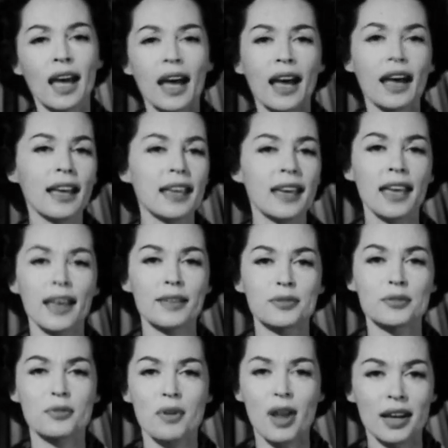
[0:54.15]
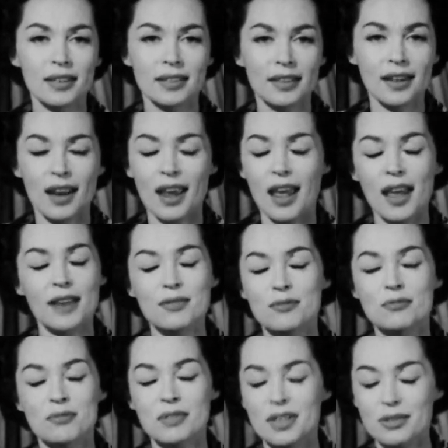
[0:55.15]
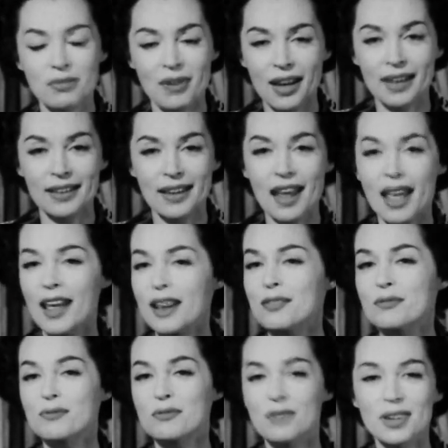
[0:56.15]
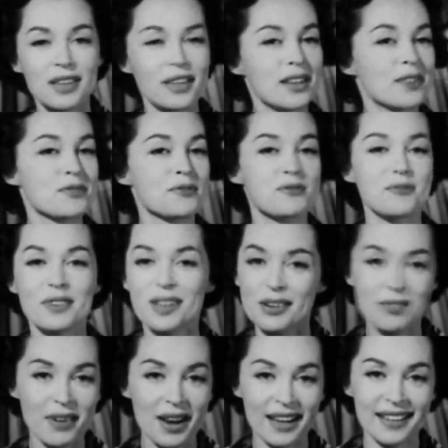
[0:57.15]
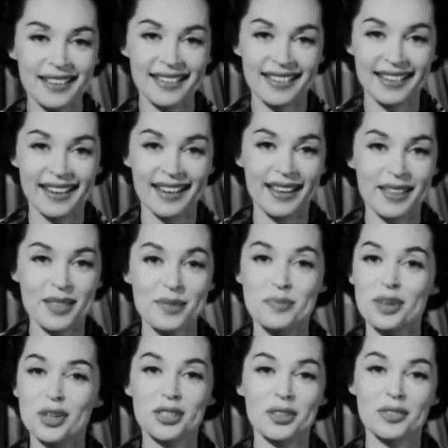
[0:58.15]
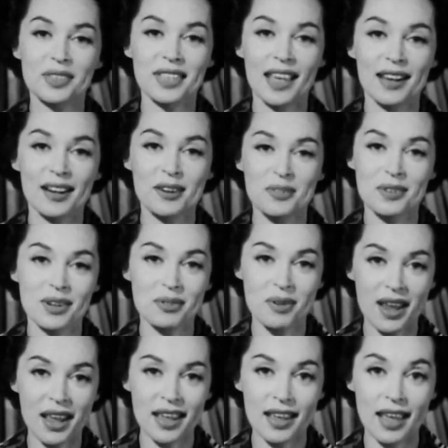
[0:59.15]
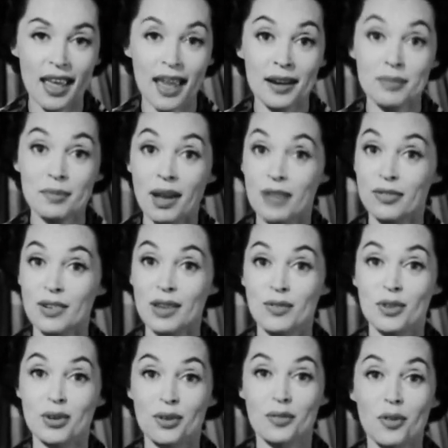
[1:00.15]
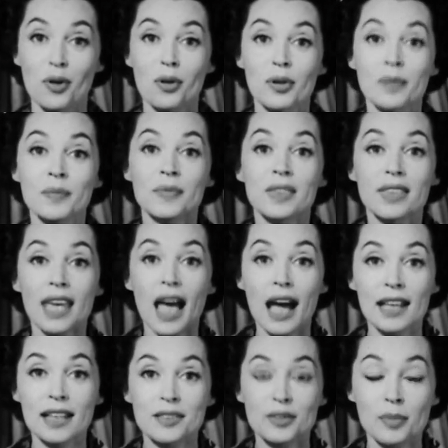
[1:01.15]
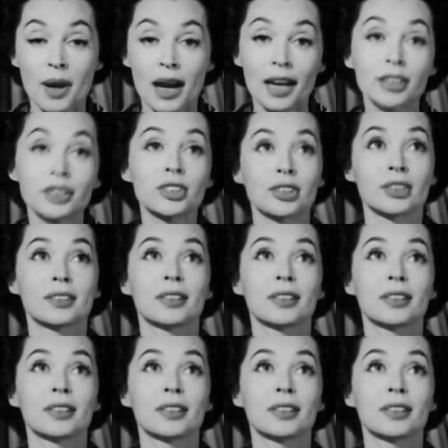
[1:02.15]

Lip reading: I have read and reread and reread The Bridge of San Luis Rey and my favorite of all, The Ides of March.